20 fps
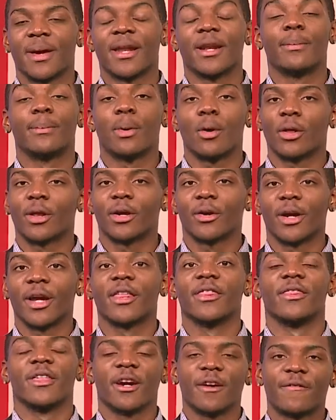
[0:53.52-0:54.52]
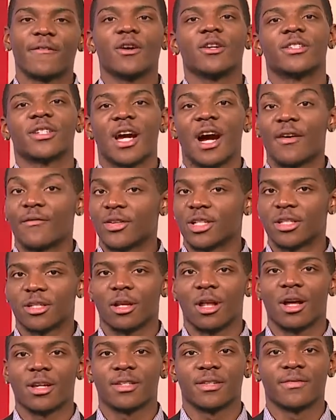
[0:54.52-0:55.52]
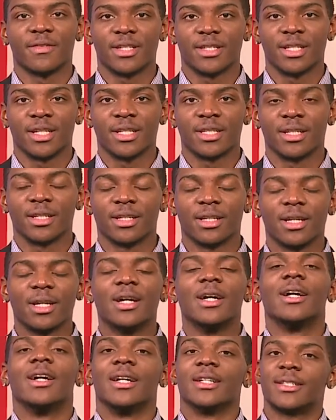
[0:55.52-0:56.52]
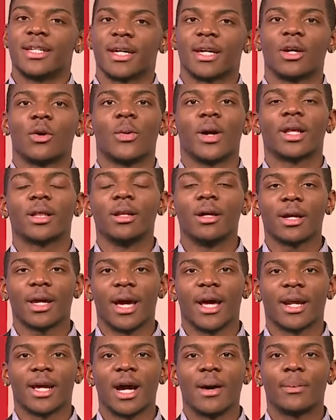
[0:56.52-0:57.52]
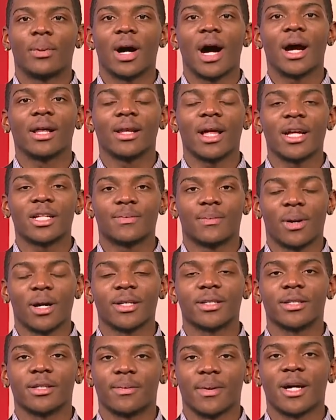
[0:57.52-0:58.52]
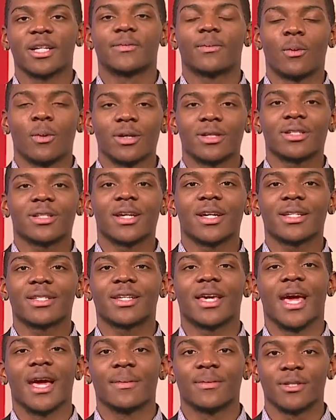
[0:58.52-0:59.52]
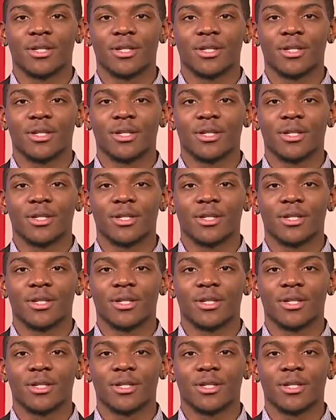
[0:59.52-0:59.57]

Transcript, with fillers: handed Bowling Green their first conference loss of the season. Let's take a quick look at a couple highlights brought to you by SportsLink's Cam